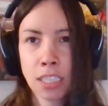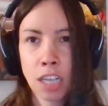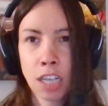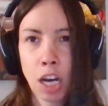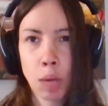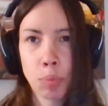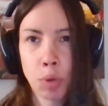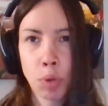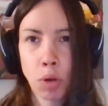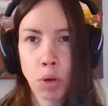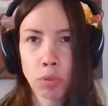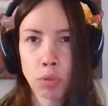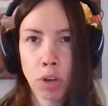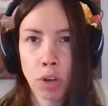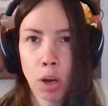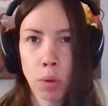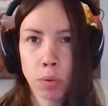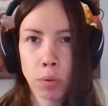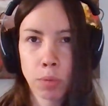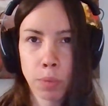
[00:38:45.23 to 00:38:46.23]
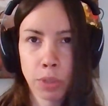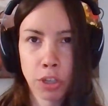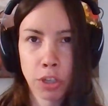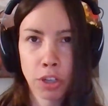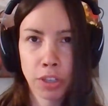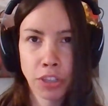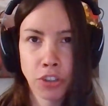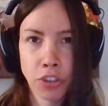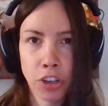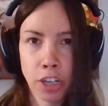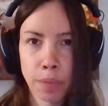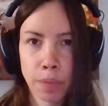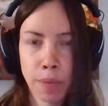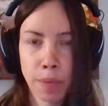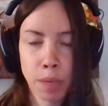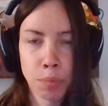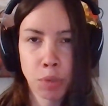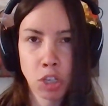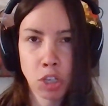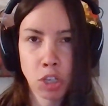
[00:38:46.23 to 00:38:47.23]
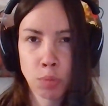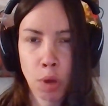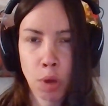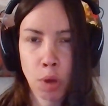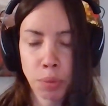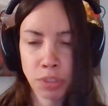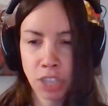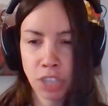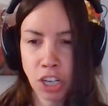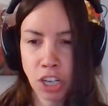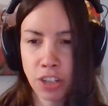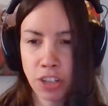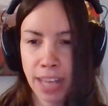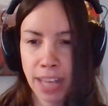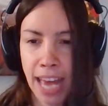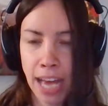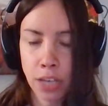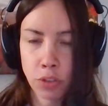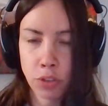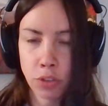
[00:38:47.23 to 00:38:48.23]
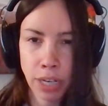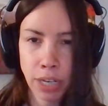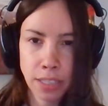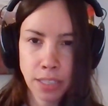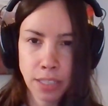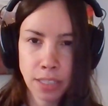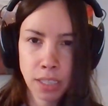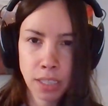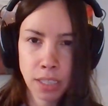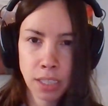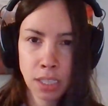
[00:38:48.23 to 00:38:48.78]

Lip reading: But overall, we're currently talking about a pretty small percentage of the hash rate.